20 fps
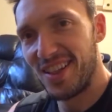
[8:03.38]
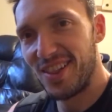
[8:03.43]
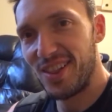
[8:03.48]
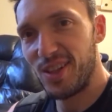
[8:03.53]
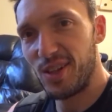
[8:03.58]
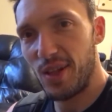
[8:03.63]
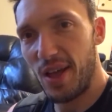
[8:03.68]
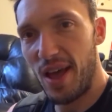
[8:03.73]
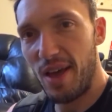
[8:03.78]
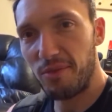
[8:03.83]
A
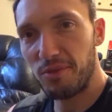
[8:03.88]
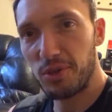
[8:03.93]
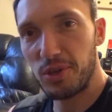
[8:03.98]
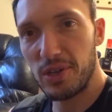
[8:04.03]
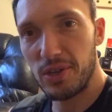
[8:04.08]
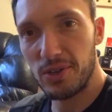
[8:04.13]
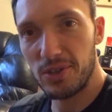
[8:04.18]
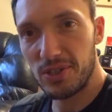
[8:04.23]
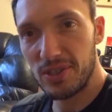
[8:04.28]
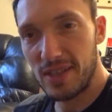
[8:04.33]
little after
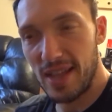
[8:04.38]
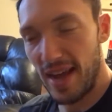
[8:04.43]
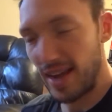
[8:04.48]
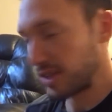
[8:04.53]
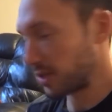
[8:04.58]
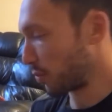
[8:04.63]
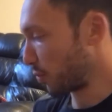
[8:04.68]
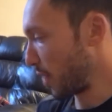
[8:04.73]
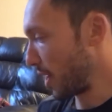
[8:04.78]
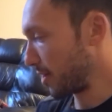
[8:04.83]
dinner
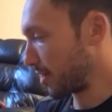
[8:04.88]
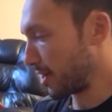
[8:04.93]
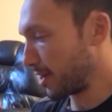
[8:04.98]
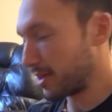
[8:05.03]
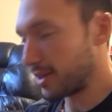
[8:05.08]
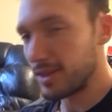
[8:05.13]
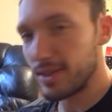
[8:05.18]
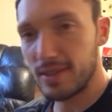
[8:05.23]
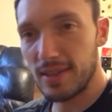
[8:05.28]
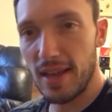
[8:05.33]
snack to round
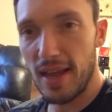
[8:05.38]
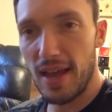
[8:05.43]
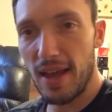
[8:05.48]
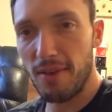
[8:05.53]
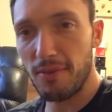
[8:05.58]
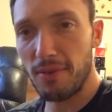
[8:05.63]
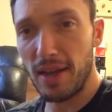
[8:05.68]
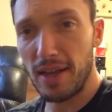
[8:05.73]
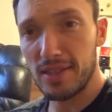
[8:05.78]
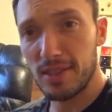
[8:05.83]
out this day.
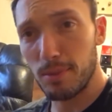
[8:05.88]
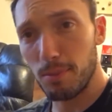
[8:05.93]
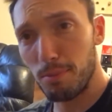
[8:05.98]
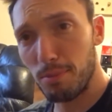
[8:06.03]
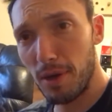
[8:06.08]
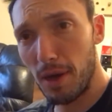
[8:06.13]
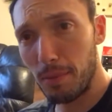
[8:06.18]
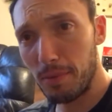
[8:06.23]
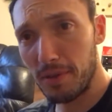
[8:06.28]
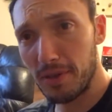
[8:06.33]
I've got some
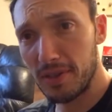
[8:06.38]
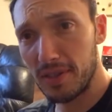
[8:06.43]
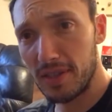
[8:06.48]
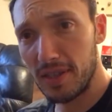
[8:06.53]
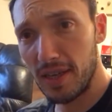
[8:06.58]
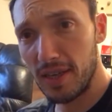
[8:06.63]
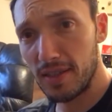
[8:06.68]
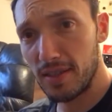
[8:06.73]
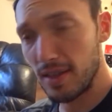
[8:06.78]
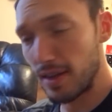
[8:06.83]
pumpkin
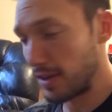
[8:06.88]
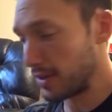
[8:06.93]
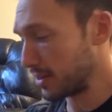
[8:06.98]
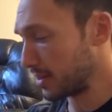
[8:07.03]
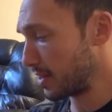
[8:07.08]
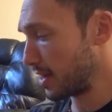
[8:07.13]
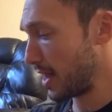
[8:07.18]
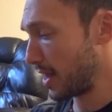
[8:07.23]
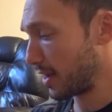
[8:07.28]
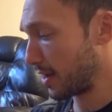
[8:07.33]
seeds that I'll
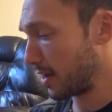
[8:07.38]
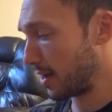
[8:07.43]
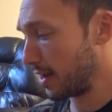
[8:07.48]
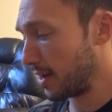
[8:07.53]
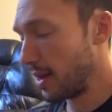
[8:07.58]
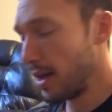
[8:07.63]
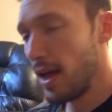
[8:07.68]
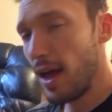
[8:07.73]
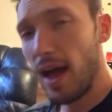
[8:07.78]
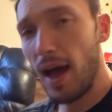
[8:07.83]
snack
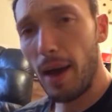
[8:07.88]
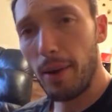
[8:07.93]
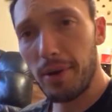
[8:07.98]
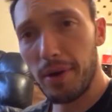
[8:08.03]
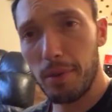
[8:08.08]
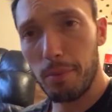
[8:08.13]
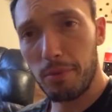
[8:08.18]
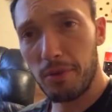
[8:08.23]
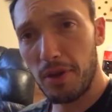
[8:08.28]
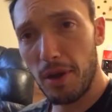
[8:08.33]
on. I'm
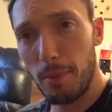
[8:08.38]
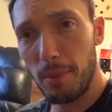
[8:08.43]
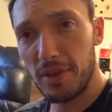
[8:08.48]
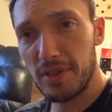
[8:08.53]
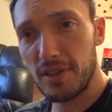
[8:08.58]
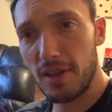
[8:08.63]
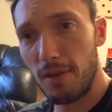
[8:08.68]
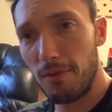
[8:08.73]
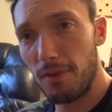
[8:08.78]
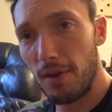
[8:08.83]
gonna cut
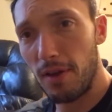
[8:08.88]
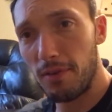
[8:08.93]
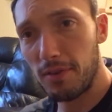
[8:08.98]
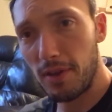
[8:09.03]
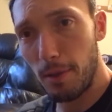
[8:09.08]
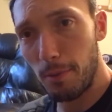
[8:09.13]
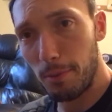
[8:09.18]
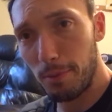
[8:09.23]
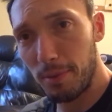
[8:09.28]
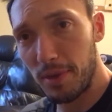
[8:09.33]
myself off a
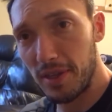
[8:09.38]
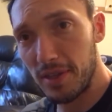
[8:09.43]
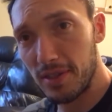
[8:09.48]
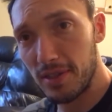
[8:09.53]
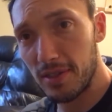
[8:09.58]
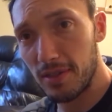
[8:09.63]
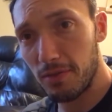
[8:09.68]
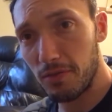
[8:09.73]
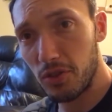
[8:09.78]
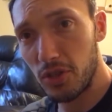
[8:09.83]
couple
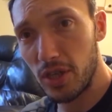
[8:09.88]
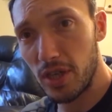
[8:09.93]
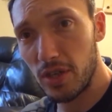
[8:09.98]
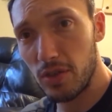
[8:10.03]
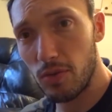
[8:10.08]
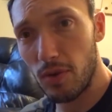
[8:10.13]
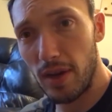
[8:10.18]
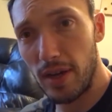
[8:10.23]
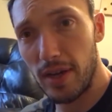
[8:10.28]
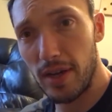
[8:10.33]
pieces of
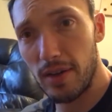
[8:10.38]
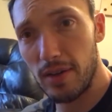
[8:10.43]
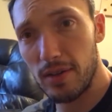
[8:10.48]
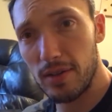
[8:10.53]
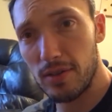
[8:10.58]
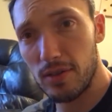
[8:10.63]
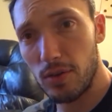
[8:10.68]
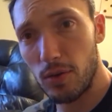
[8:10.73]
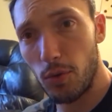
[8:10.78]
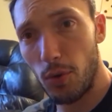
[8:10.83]
cheese right here.
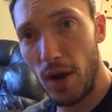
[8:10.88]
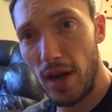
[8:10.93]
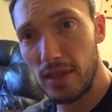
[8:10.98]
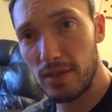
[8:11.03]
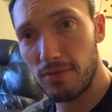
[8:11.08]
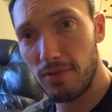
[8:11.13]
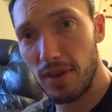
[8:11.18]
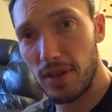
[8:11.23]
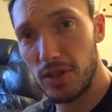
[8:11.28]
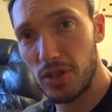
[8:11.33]
This is
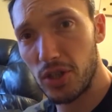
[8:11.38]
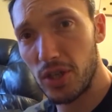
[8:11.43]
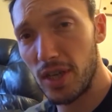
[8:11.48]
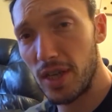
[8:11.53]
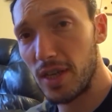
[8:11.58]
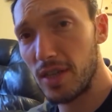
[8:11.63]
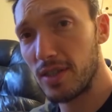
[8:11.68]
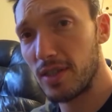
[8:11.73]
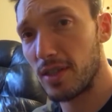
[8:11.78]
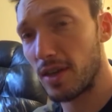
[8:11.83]
grass-fed
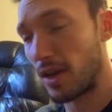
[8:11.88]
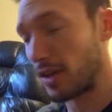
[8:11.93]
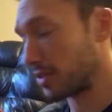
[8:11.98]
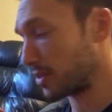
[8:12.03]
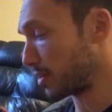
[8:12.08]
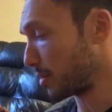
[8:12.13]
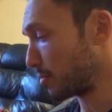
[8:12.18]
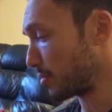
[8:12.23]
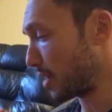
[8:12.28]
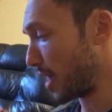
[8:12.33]
cheese, and I'll
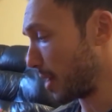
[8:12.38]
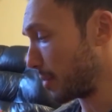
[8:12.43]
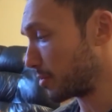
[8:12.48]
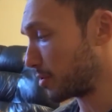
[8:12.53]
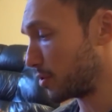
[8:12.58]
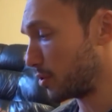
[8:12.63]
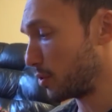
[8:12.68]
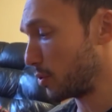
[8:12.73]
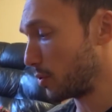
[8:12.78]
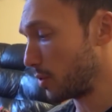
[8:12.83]
sometimes
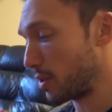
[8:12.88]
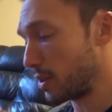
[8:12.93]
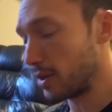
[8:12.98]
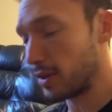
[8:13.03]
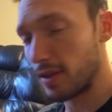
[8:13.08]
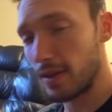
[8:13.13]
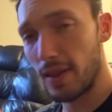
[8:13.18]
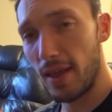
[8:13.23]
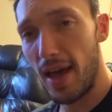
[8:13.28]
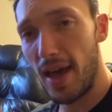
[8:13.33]
do a
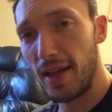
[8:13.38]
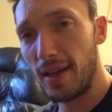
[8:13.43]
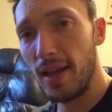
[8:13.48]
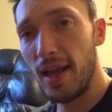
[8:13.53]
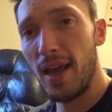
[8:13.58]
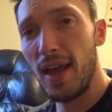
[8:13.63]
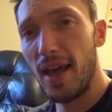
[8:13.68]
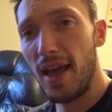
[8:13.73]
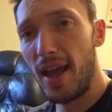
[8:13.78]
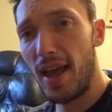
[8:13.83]
little of that.
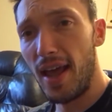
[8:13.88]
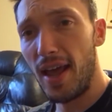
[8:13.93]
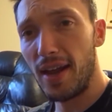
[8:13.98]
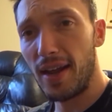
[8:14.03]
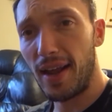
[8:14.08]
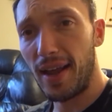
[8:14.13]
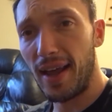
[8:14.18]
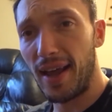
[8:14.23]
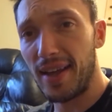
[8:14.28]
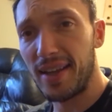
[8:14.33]

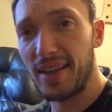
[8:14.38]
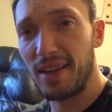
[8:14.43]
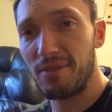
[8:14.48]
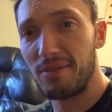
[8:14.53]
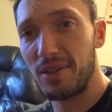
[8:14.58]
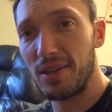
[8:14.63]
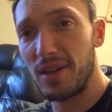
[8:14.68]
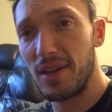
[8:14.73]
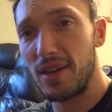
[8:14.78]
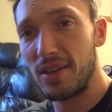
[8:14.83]
And I got
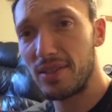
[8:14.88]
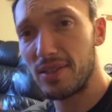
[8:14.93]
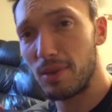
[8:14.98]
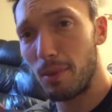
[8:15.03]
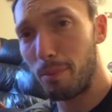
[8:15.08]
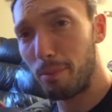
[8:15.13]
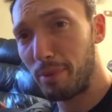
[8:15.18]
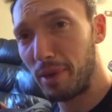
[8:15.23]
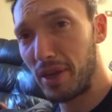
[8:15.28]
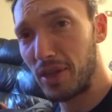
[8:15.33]
gifted
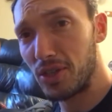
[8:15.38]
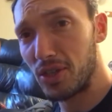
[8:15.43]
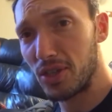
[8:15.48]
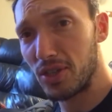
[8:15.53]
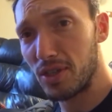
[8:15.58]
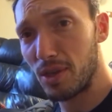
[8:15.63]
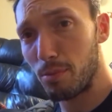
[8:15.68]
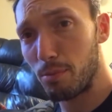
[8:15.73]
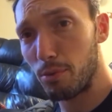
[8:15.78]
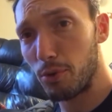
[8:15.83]
some
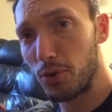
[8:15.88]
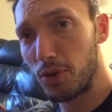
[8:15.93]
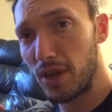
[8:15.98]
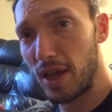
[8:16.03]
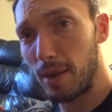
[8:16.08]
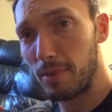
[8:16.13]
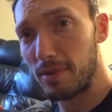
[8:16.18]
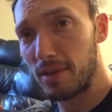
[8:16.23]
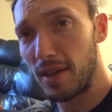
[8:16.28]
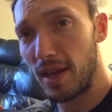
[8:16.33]
peaches at boot
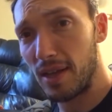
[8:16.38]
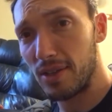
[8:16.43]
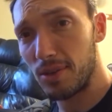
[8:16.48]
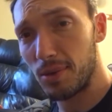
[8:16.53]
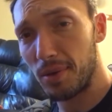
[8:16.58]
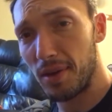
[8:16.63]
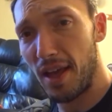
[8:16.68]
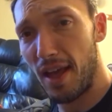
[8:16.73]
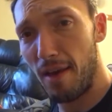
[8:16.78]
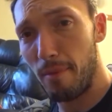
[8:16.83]
camp today,
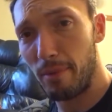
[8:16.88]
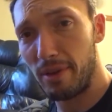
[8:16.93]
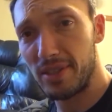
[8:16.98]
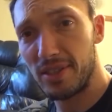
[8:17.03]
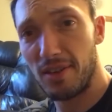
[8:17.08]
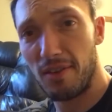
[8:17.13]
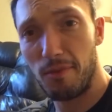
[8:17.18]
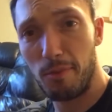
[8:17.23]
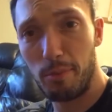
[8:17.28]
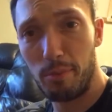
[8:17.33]
so I'm gonna have
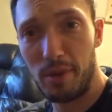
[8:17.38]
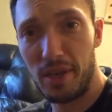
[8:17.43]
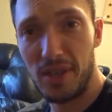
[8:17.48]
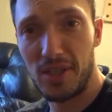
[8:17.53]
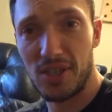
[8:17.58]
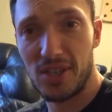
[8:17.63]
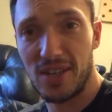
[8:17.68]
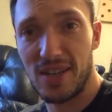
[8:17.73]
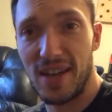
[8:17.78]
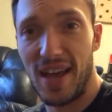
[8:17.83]
myself a
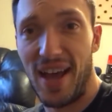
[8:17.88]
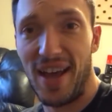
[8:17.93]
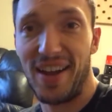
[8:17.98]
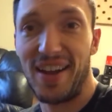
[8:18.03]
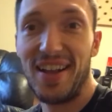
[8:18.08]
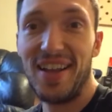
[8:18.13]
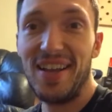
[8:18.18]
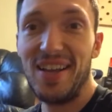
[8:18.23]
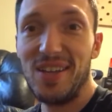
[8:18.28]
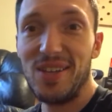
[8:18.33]
peach tonight.
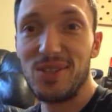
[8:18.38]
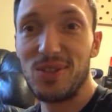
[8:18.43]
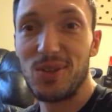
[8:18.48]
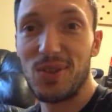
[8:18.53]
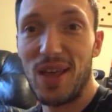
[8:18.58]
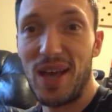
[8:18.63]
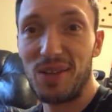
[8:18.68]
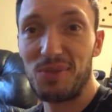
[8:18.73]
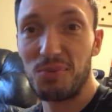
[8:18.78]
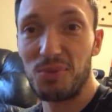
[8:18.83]
So
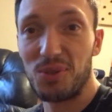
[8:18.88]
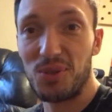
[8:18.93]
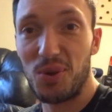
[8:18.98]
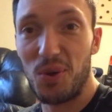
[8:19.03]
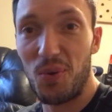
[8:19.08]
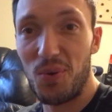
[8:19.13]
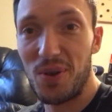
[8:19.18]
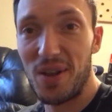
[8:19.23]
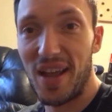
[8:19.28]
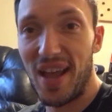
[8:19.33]
that's what's
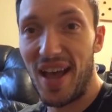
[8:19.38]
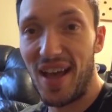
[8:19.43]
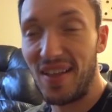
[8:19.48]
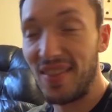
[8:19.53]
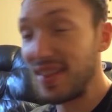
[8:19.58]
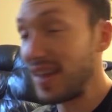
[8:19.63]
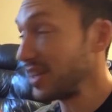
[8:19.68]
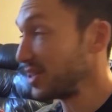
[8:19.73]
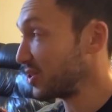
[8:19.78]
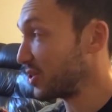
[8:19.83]
going
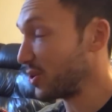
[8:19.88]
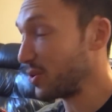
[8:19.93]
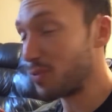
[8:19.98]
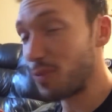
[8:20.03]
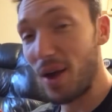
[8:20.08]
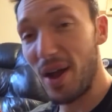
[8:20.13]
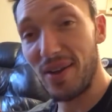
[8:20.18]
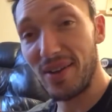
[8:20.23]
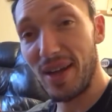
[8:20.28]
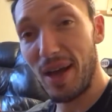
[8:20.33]
down. That should
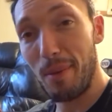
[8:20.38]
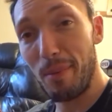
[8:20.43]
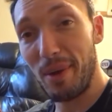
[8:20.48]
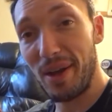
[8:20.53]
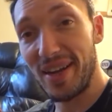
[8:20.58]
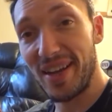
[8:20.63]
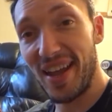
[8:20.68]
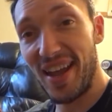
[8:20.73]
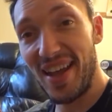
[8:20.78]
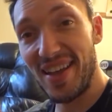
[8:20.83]
round out
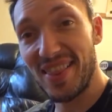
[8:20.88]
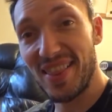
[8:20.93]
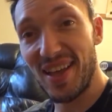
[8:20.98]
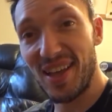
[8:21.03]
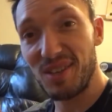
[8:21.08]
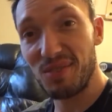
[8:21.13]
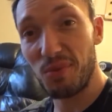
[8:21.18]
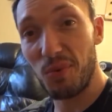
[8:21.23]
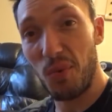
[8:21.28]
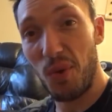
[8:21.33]
my day.
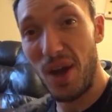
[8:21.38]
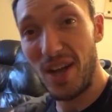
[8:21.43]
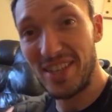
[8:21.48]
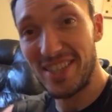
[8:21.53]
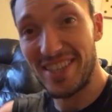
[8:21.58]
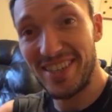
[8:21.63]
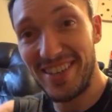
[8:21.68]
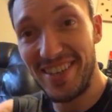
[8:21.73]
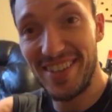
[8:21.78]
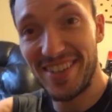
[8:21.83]
Thanks for
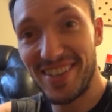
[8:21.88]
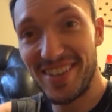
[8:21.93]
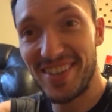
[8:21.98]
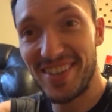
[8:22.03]
watching.